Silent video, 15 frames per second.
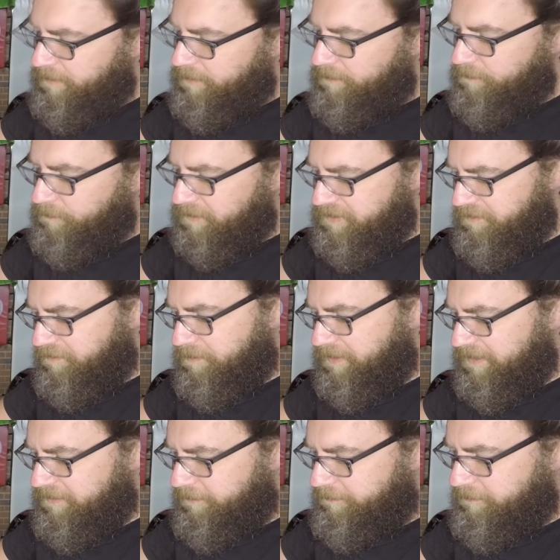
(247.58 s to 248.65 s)
Once you
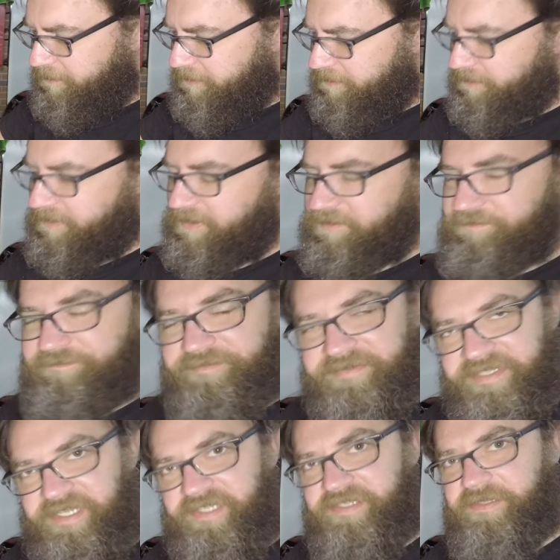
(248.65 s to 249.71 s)
replace the first one,
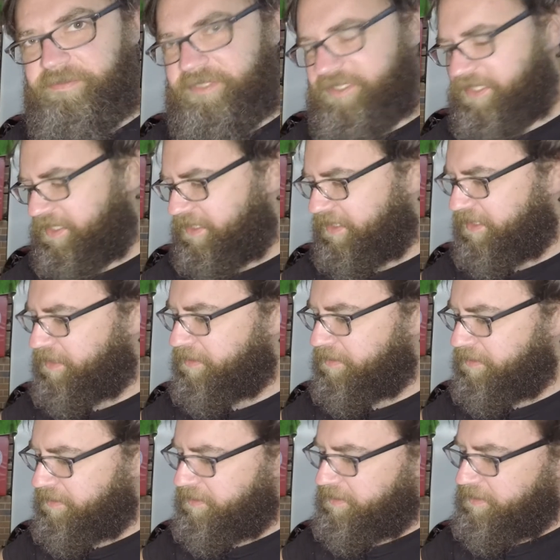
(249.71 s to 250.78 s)
test the machine out.
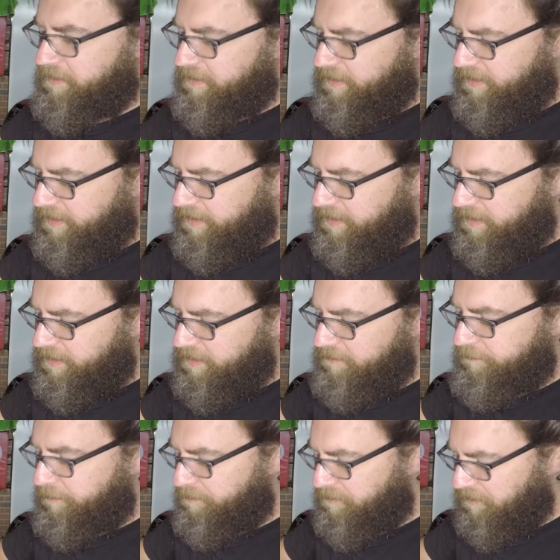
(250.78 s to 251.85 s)
If
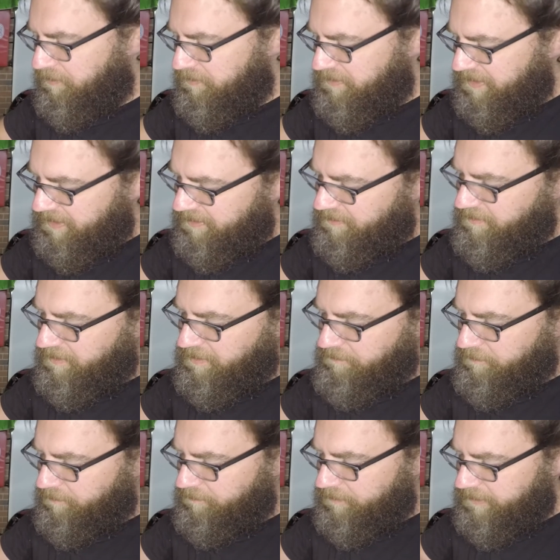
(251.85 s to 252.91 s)
it blows again, then you've
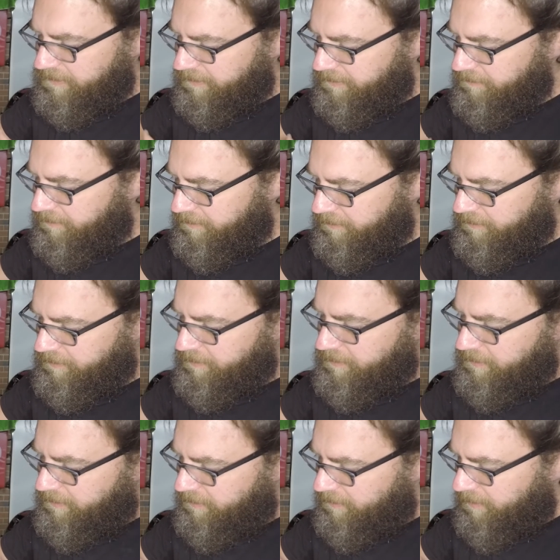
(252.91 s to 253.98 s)
obviously got
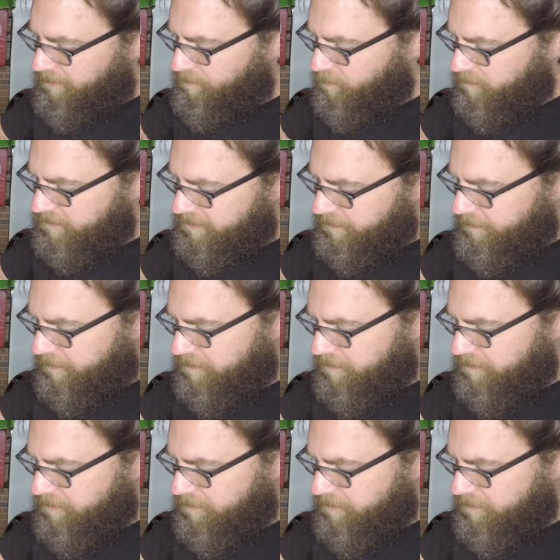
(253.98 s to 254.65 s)
a more serious